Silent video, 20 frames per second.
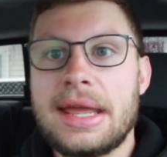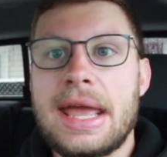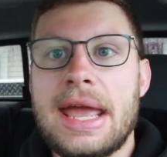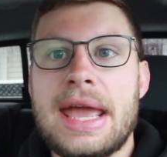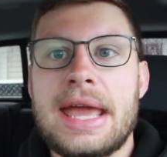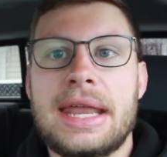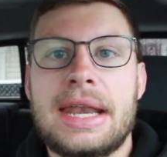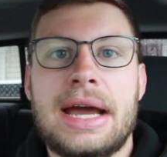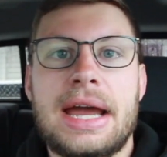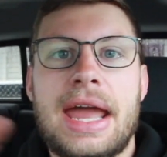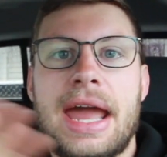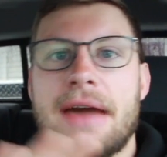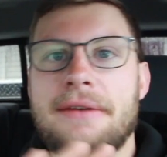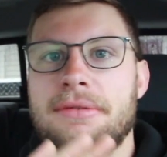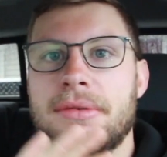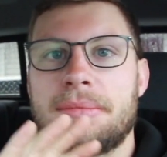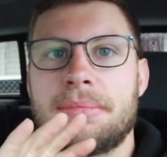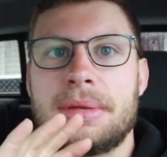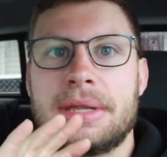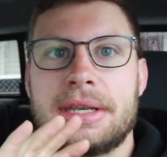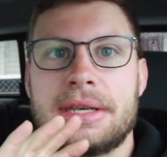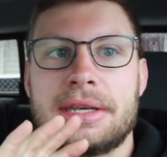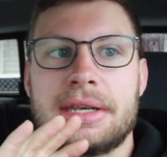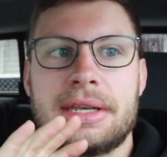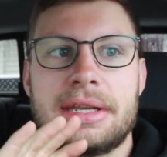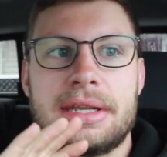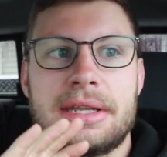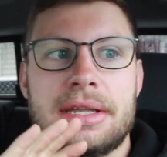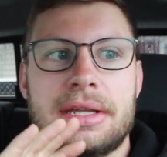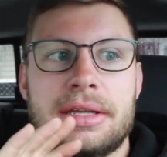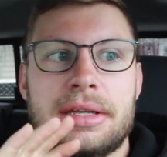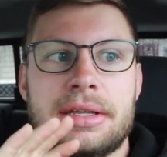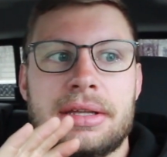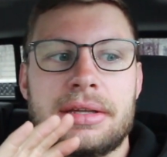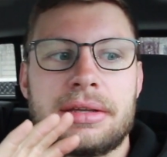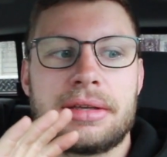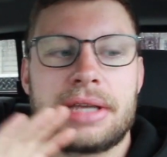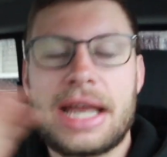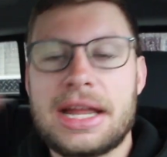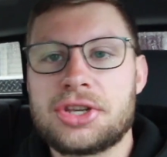and I haven't been
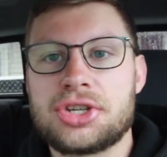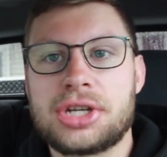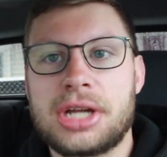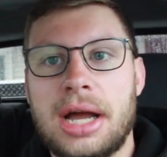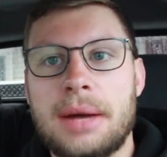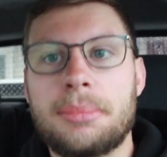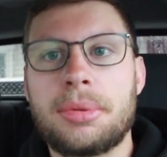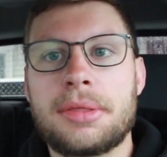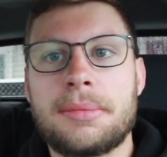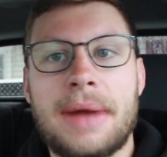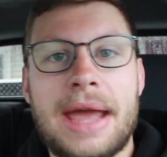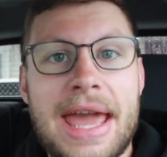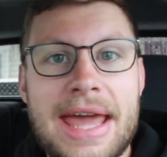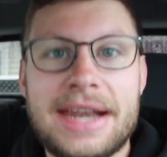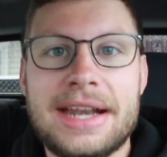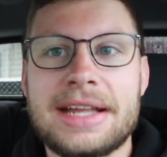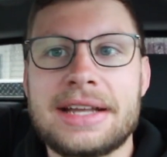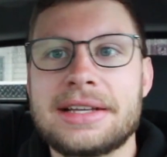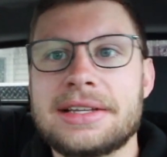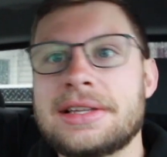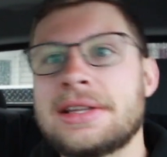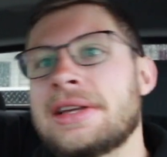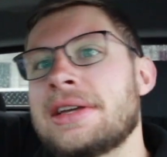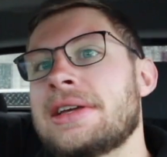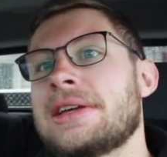catching up with my editing,